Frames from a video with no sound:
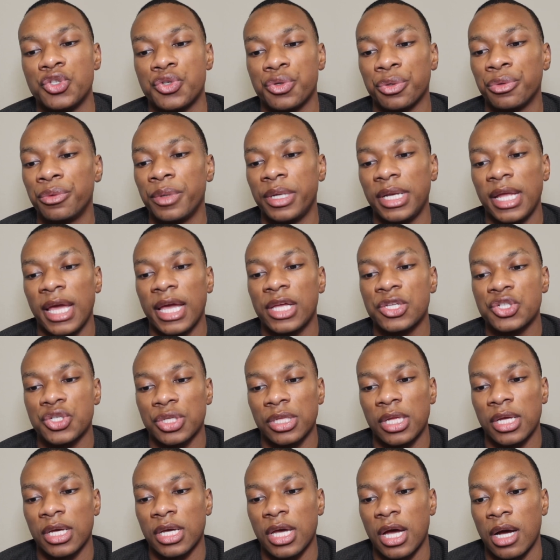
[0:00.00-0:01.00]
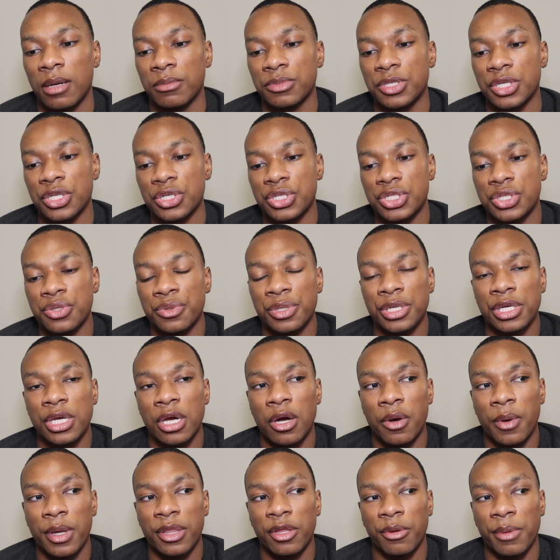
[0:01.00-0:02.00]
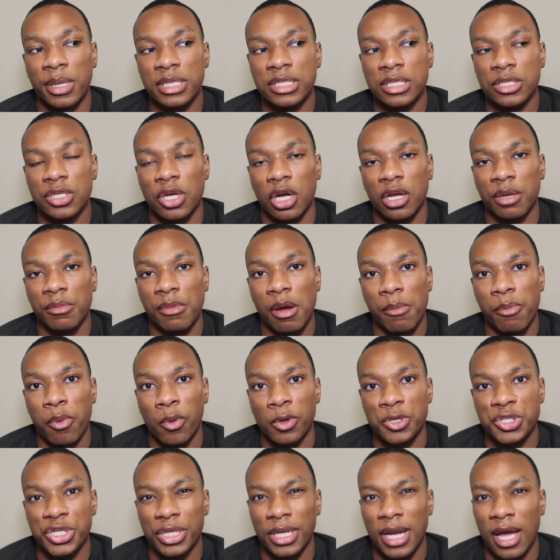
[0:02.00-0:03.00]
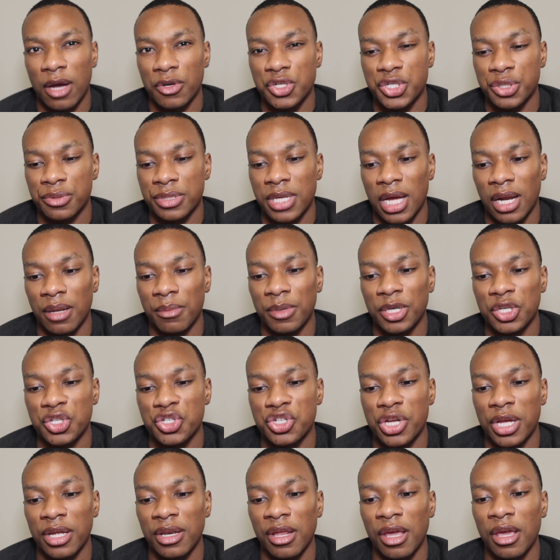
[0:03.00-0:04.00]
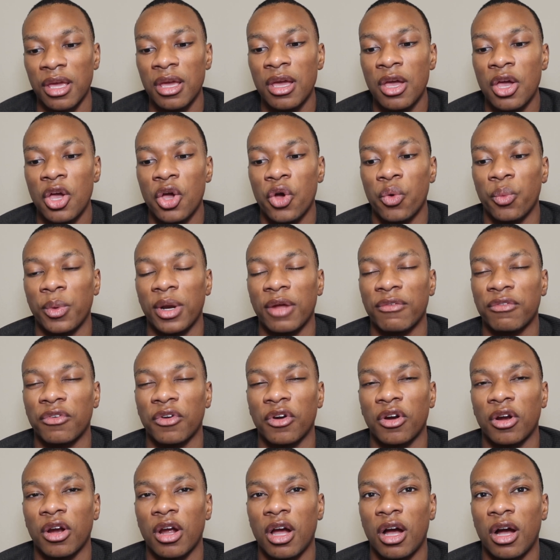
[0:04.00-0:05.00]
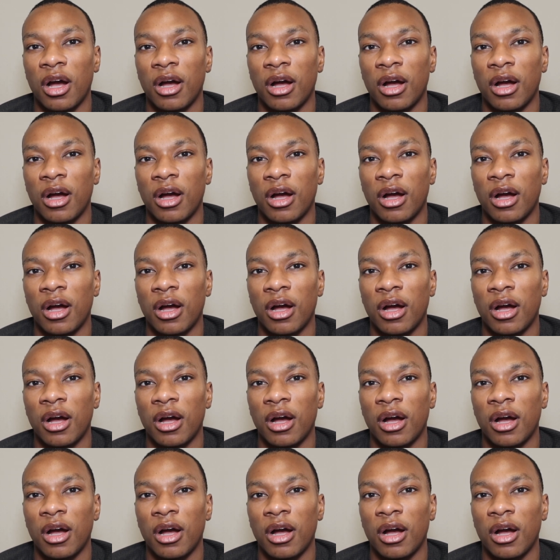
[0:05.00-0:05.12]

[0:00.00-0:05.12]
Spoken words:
Drew and Angela come to the studio, and they're basically talking about Portia and how she was kind of being shady whenever